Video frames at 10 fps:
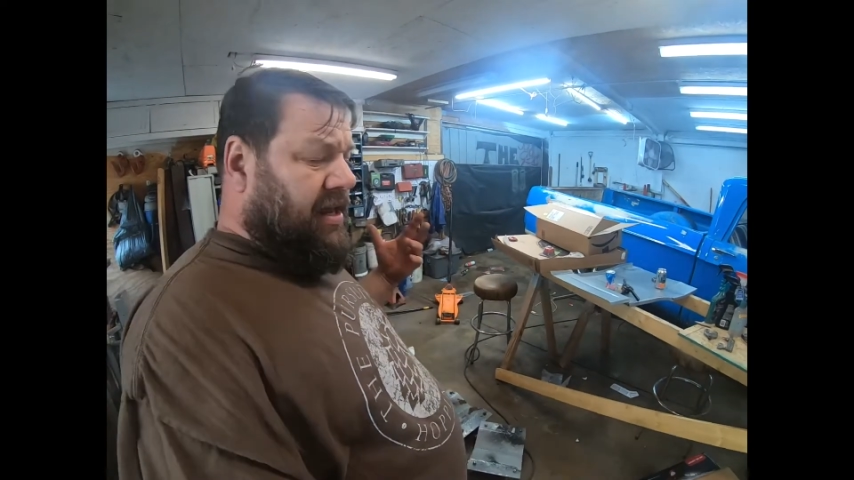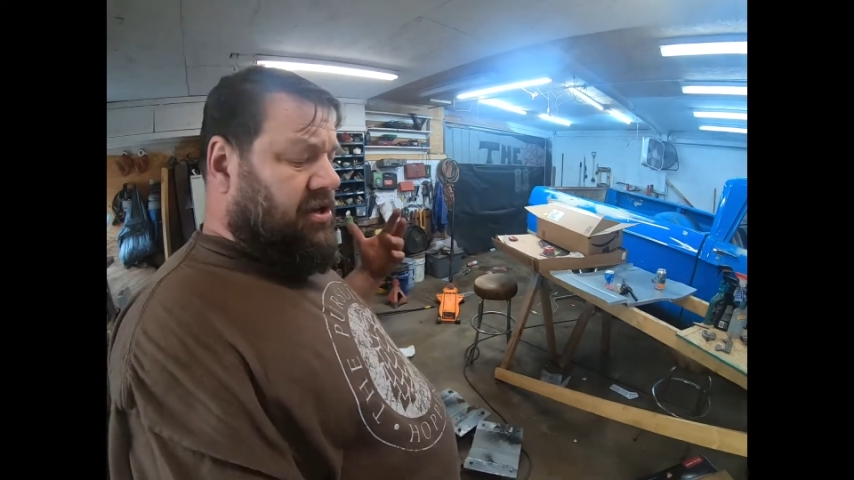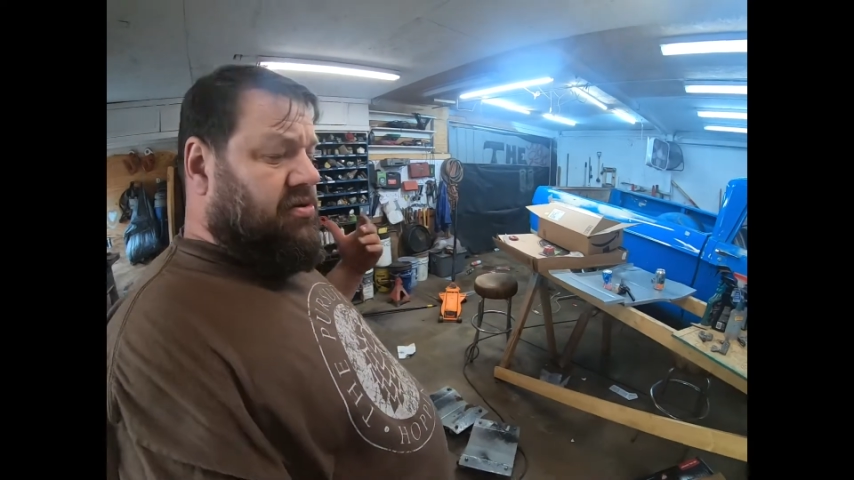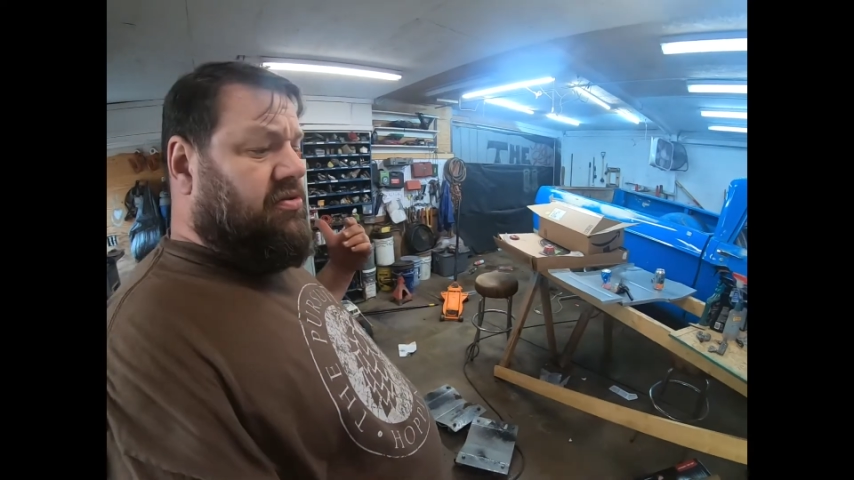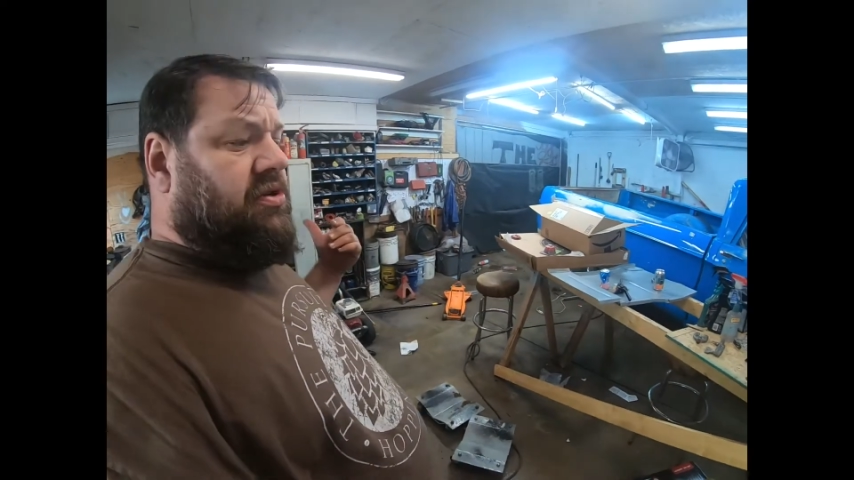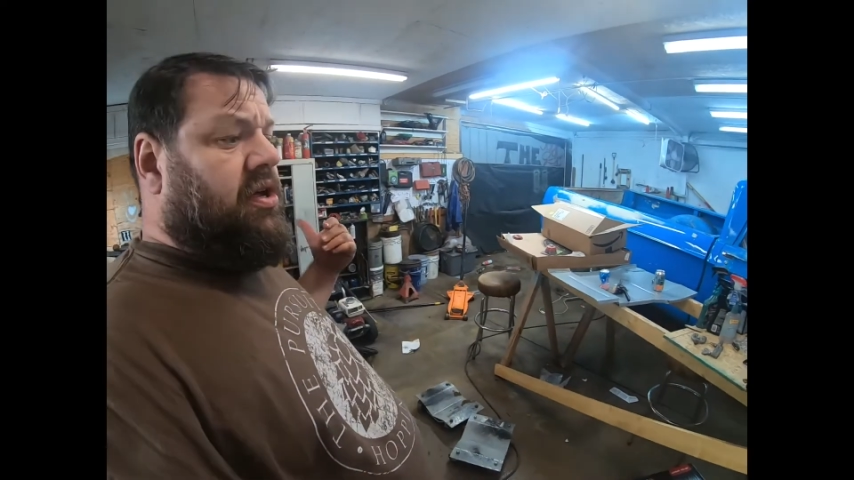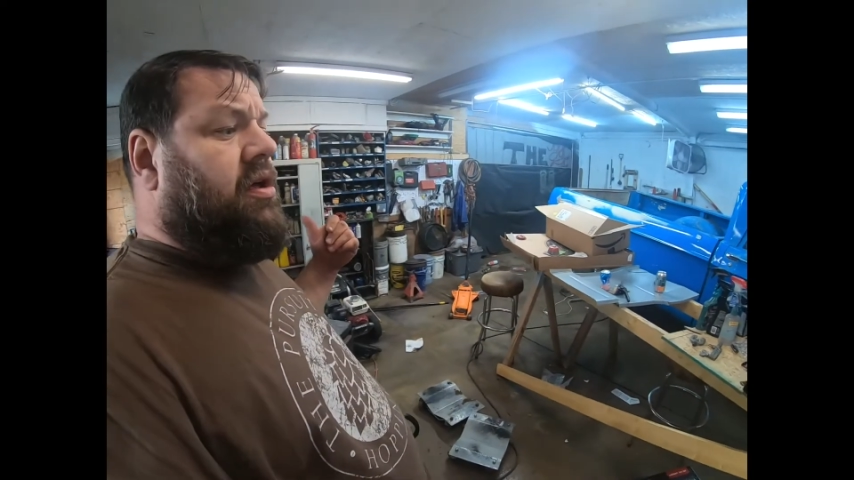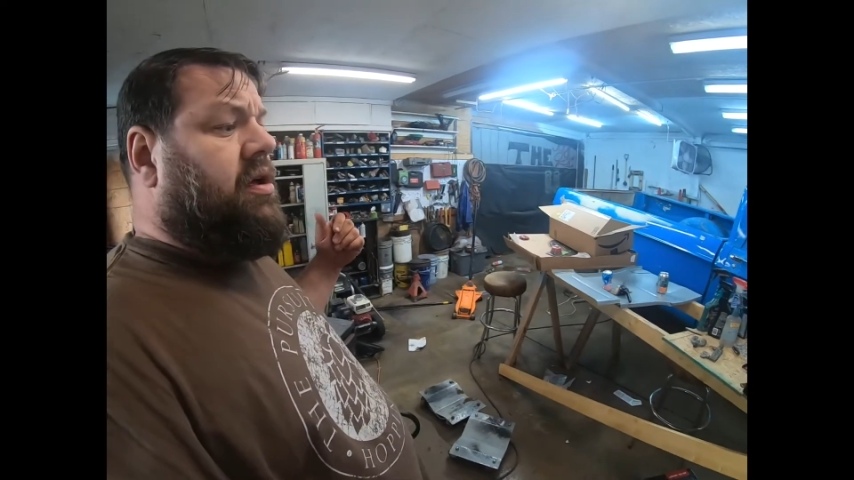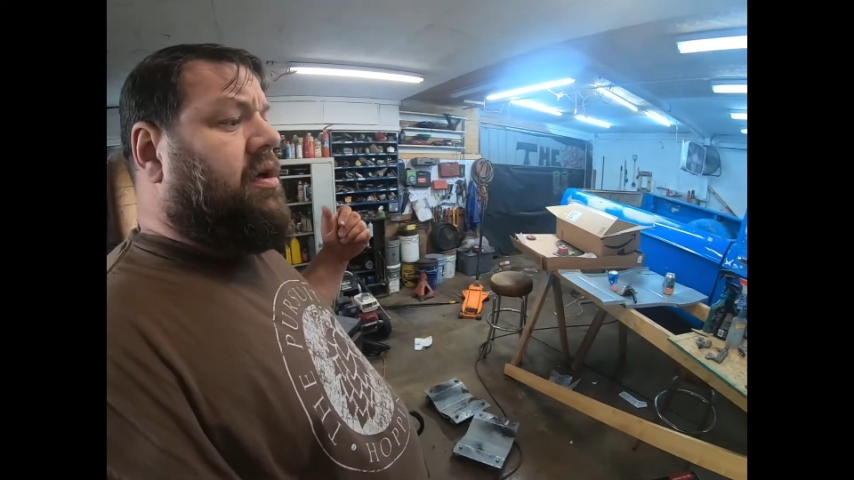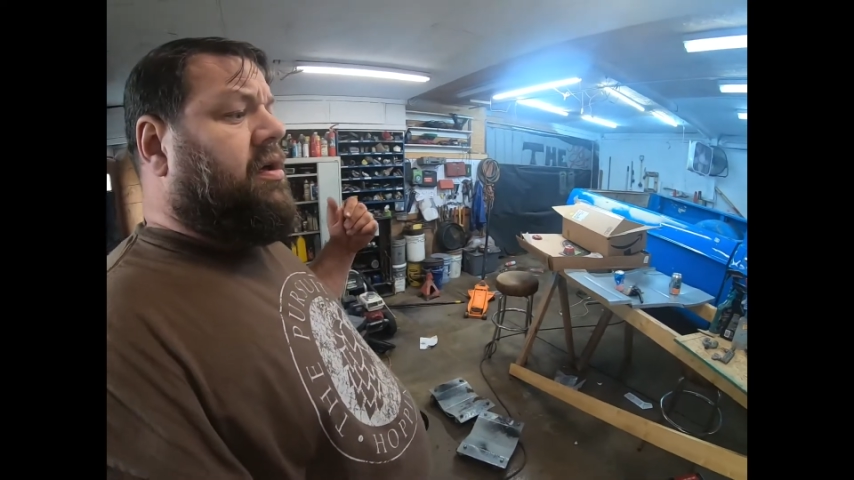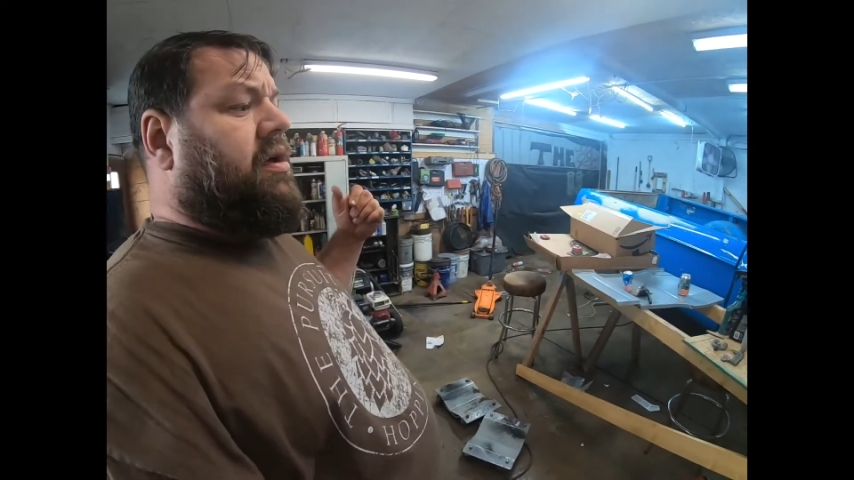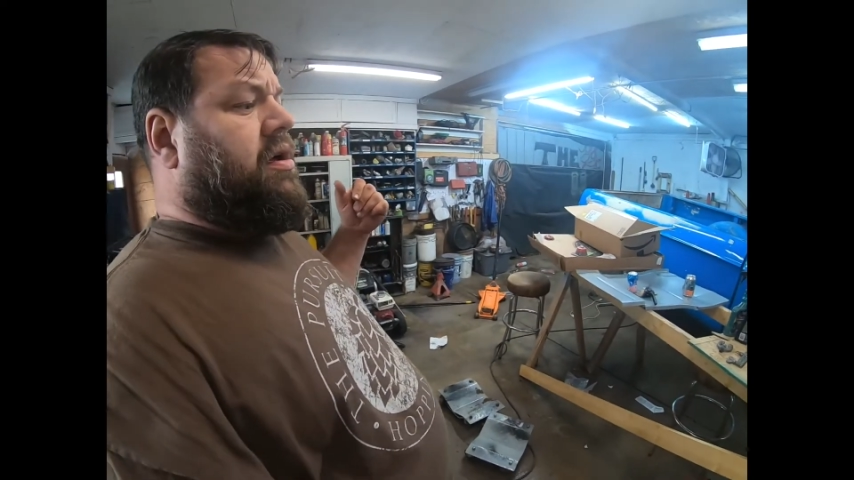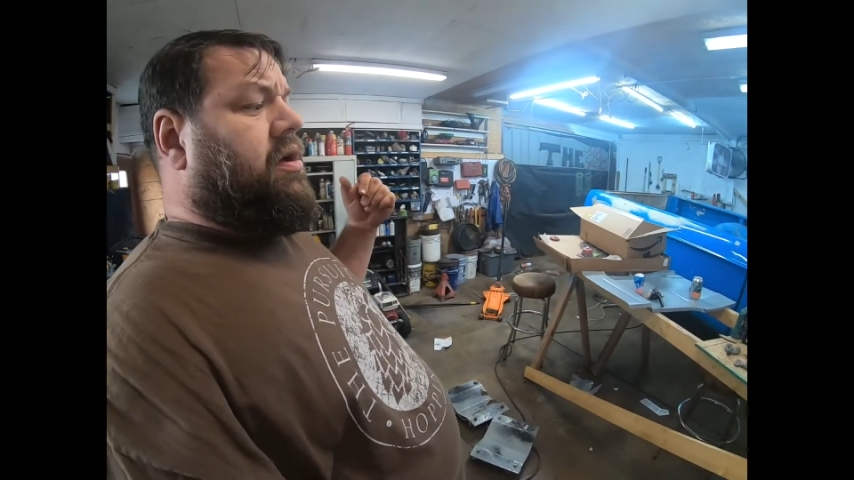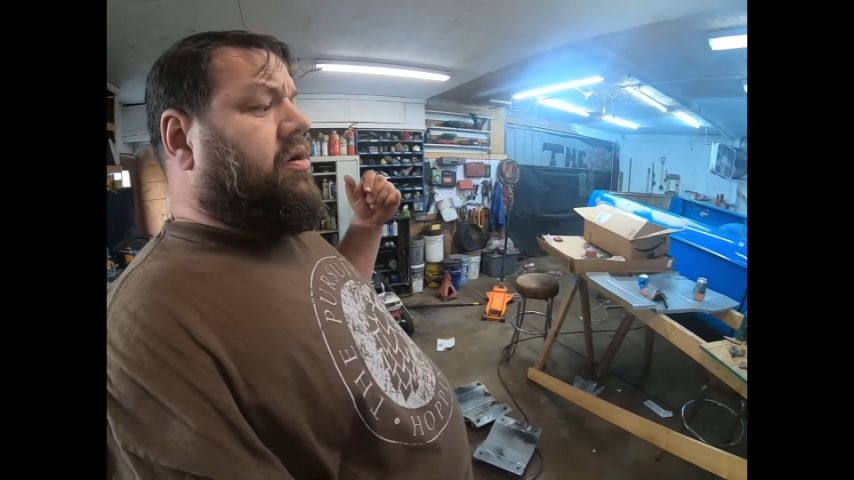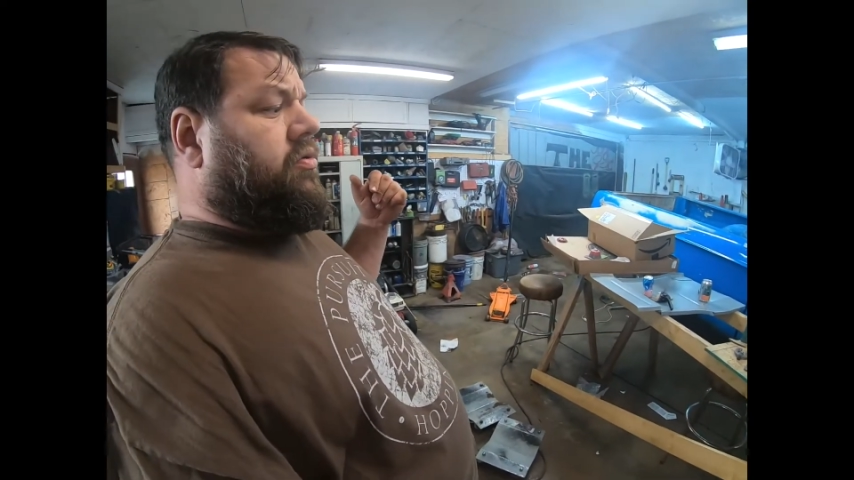use
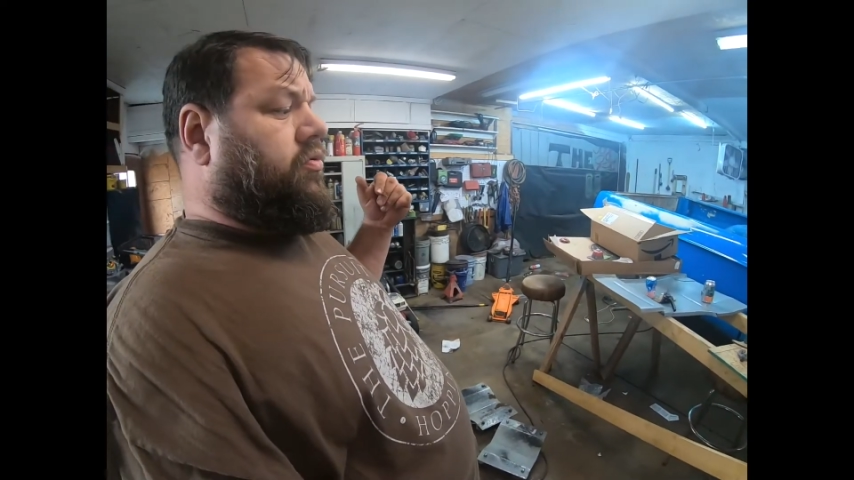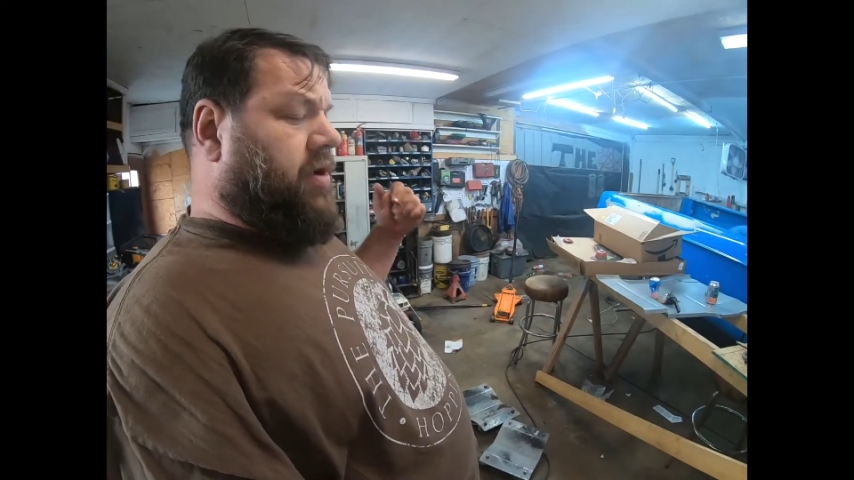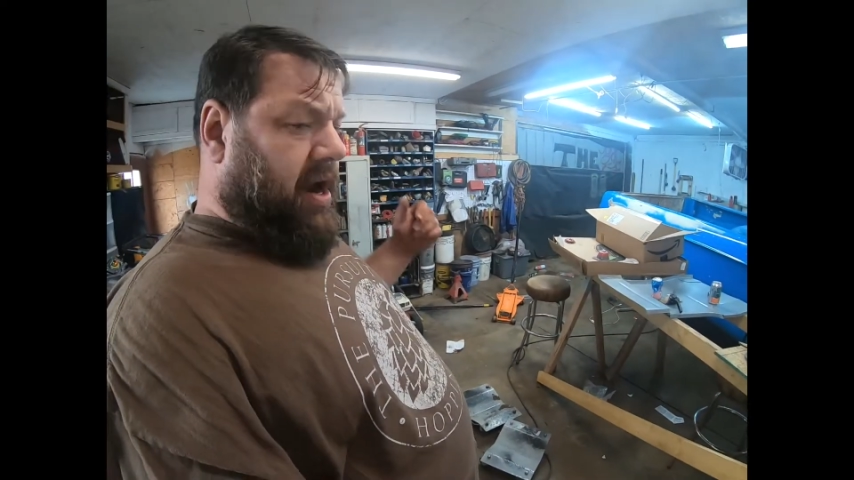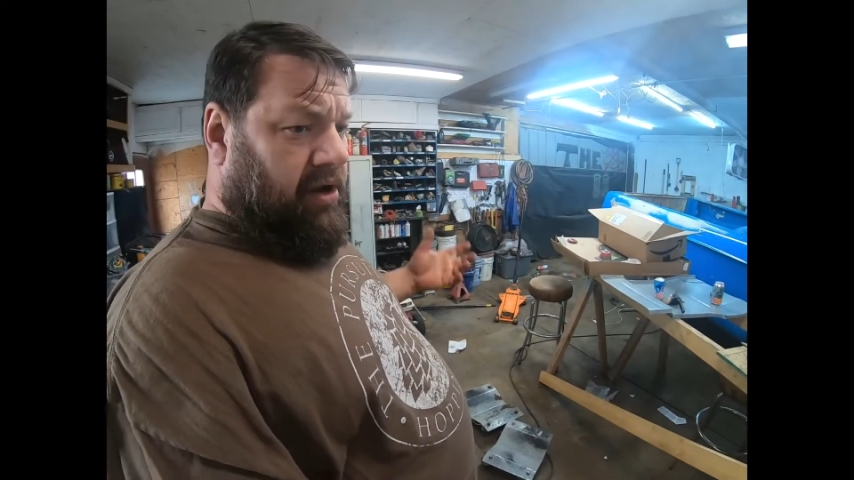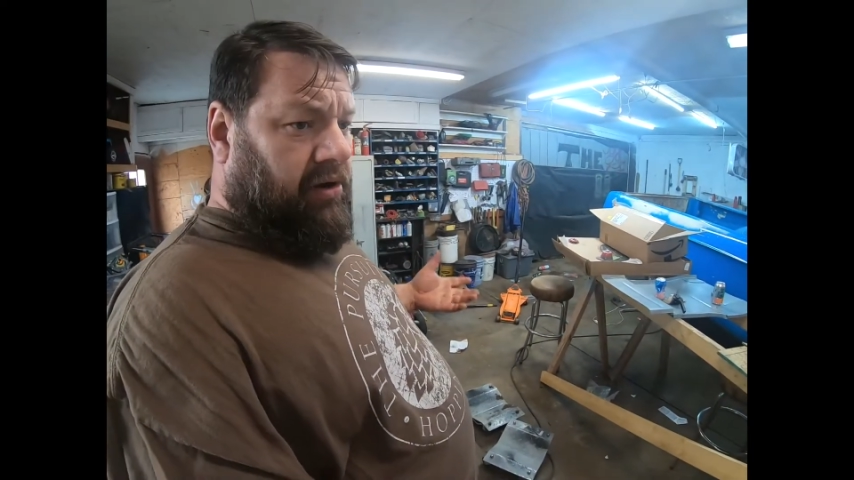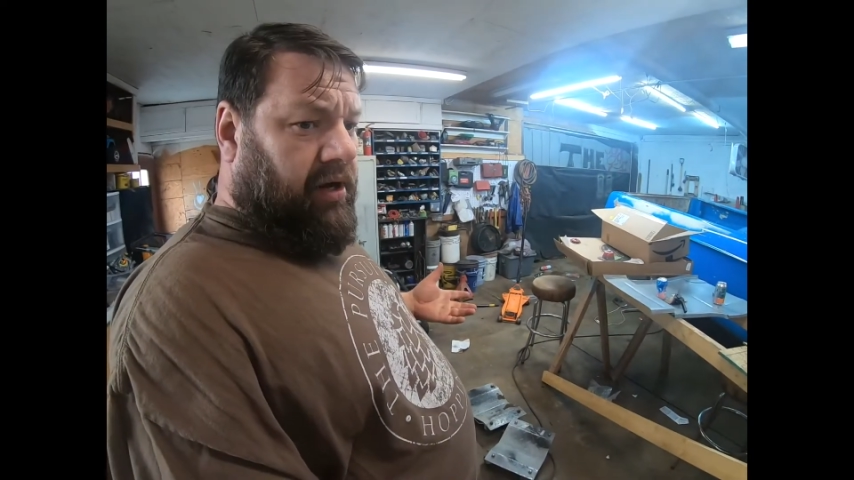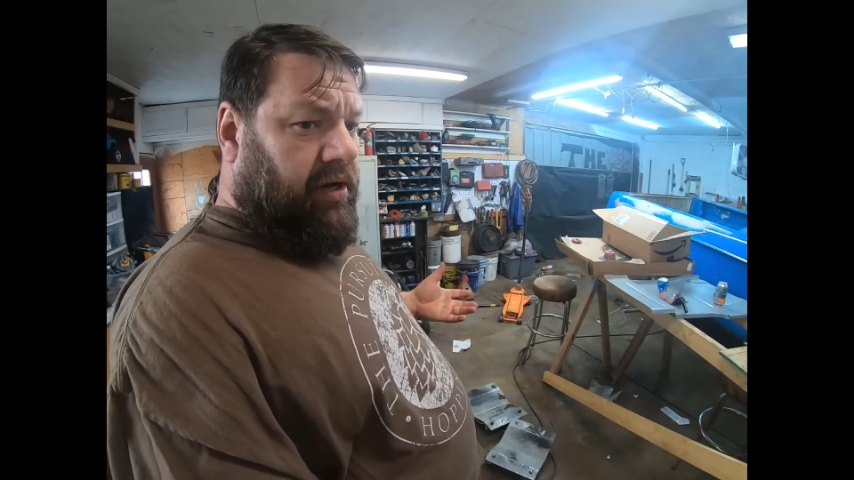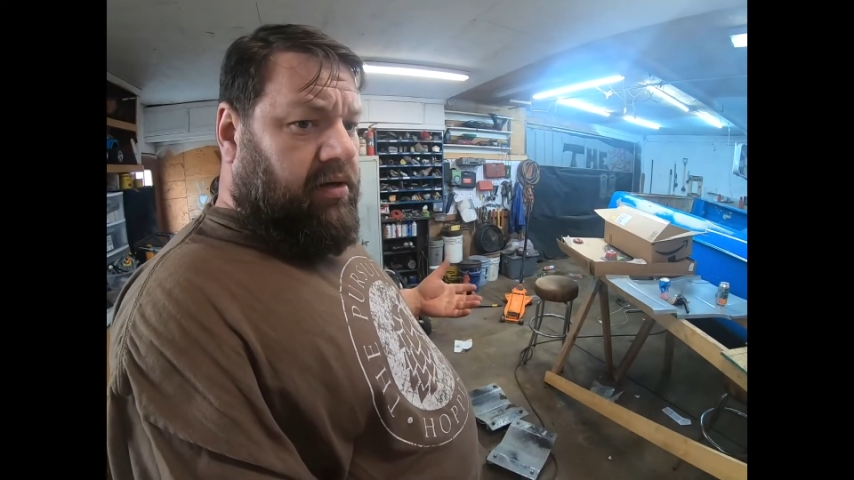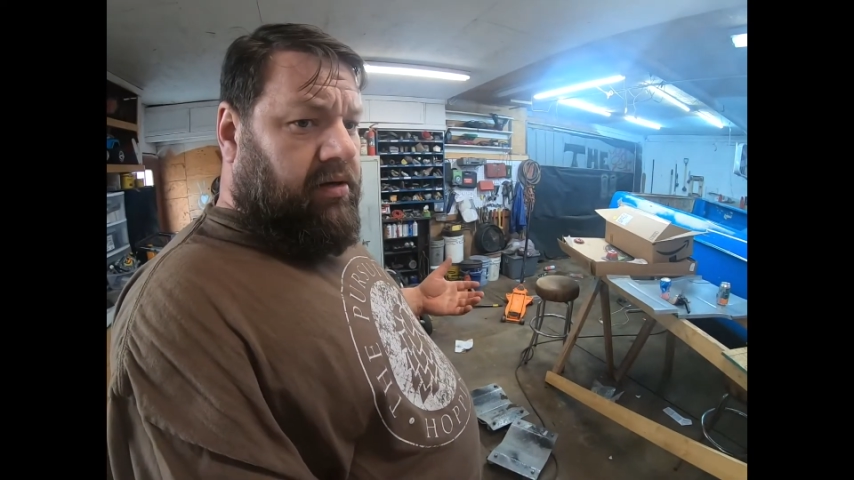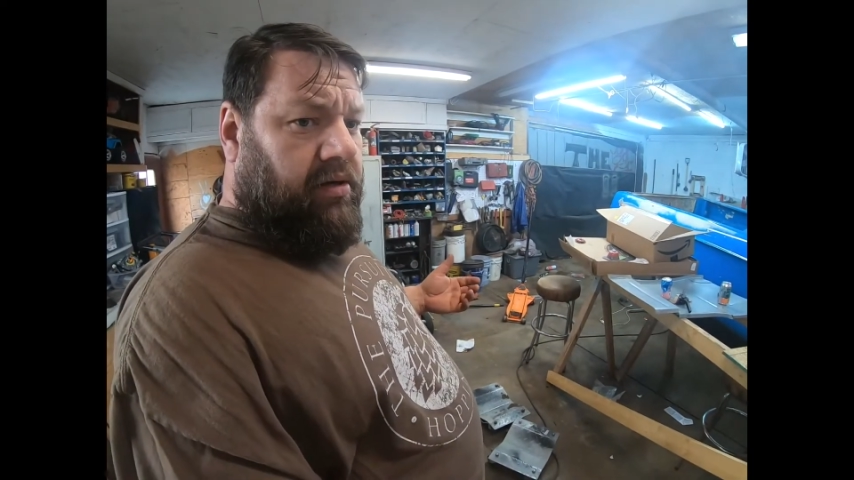regularly.